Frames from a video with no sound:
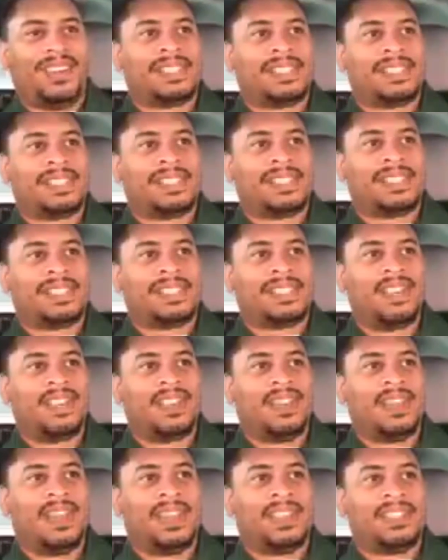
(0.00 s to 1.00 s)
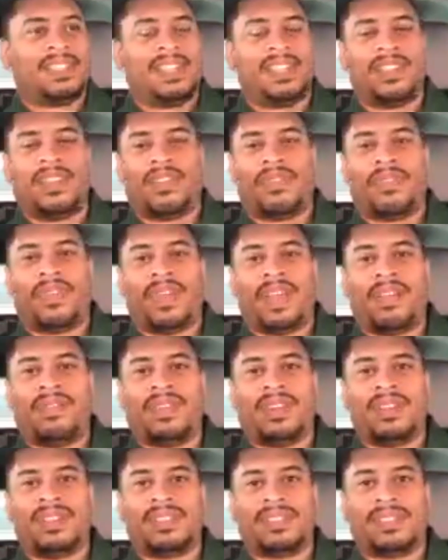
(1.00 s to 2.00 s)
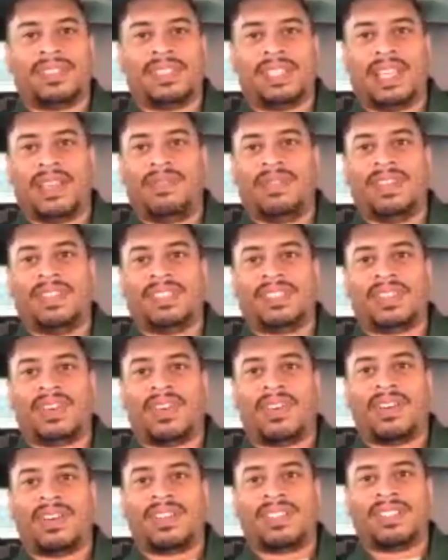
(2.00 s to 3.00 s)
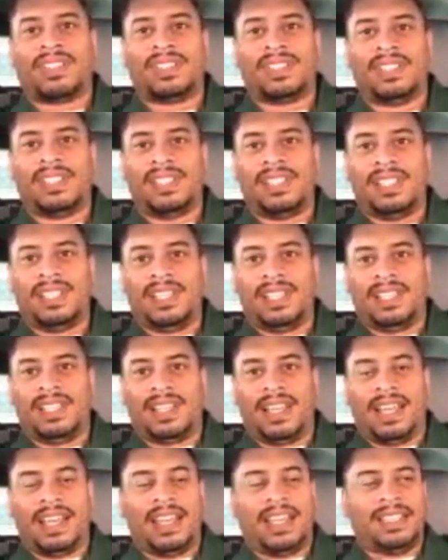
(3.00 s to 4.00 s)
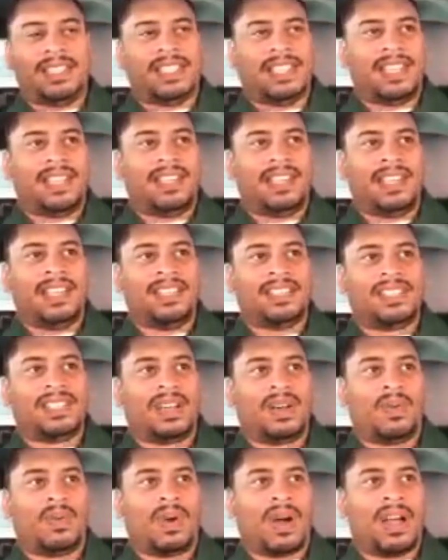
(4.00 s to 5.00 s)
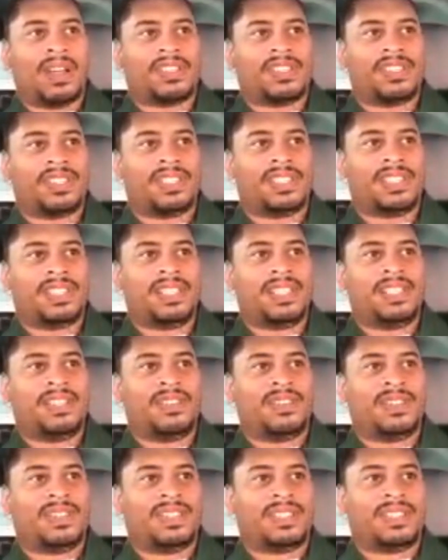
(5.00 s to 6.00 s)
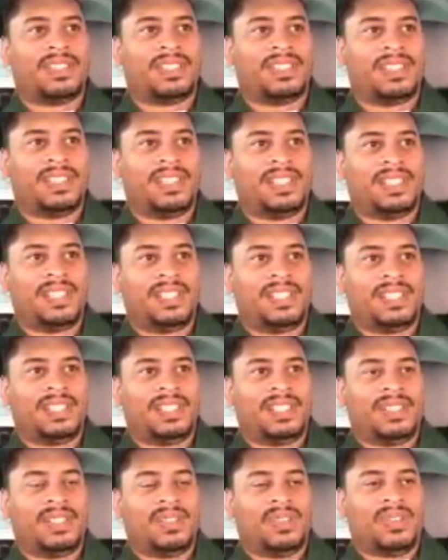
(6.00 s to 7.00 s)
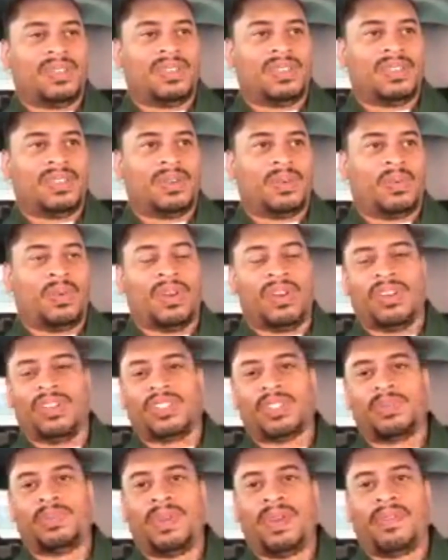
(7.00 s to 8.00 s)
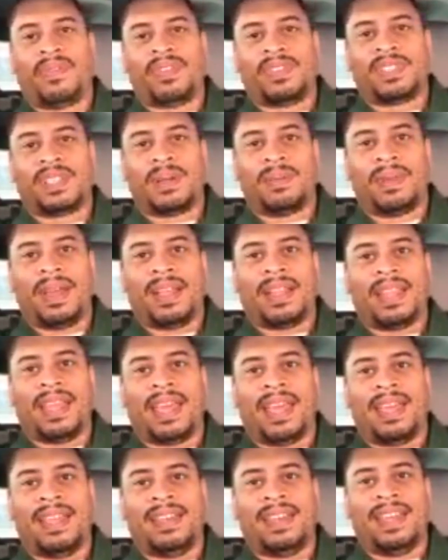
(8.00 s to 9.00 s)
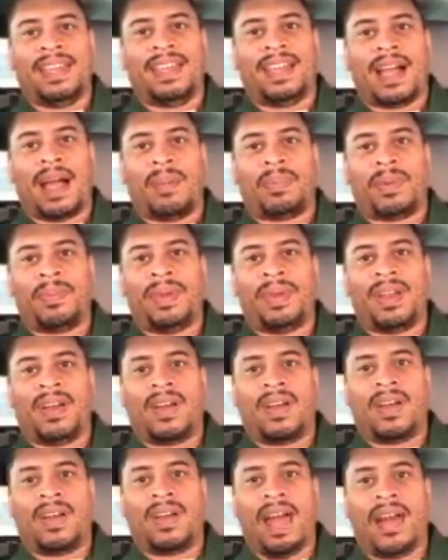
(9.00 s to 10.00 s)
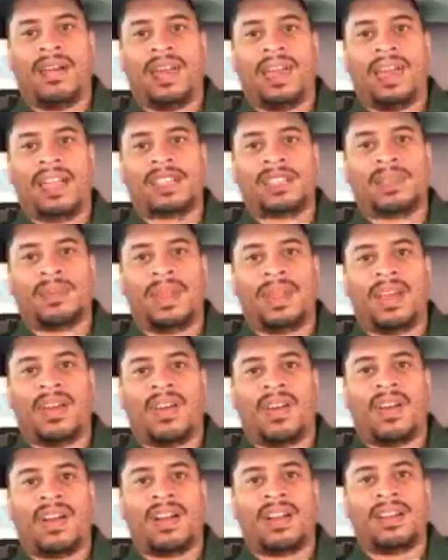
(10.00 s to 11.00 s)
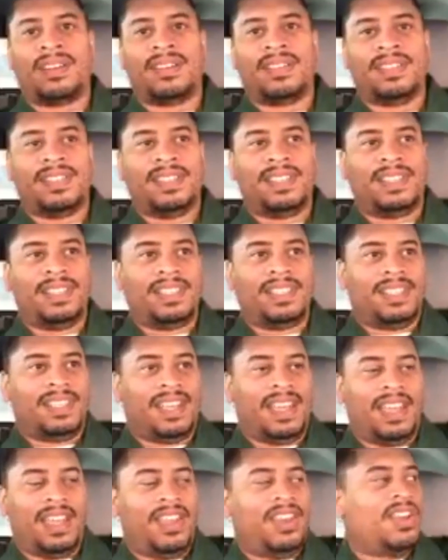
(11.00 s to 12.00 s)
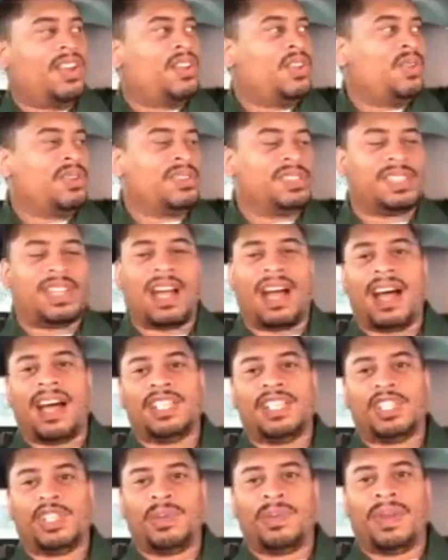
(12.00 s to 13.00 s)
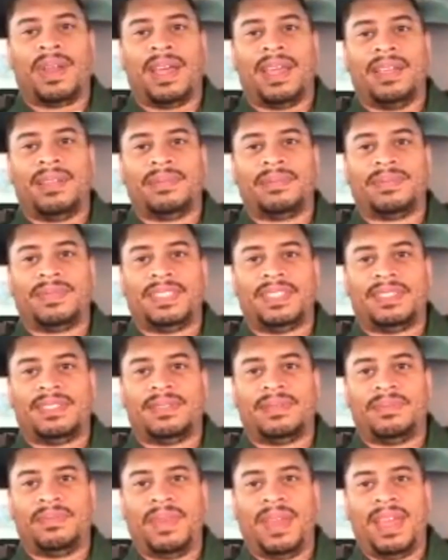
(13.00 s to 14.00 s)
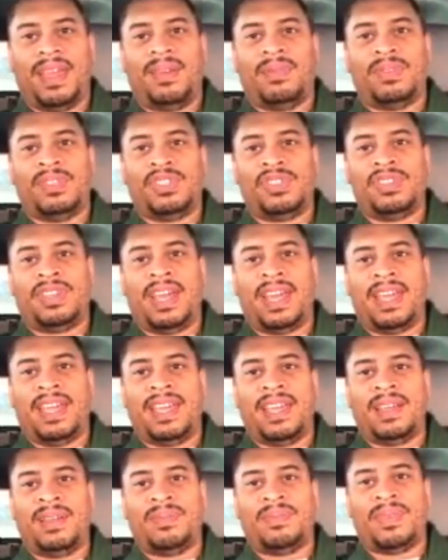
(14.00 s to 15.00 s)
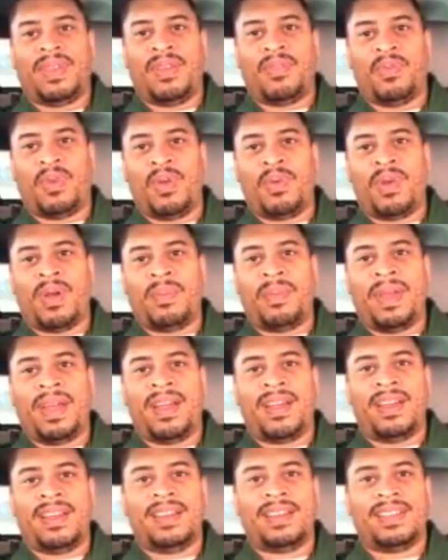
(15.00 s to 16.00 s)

and that say, you know, they see their favorite TV stars, like they see a Denzel Washington or or Will Smith or something like that, and they compliment on how handsome they are. And you know, you as guys, you like, man, would you date him if we weren't married?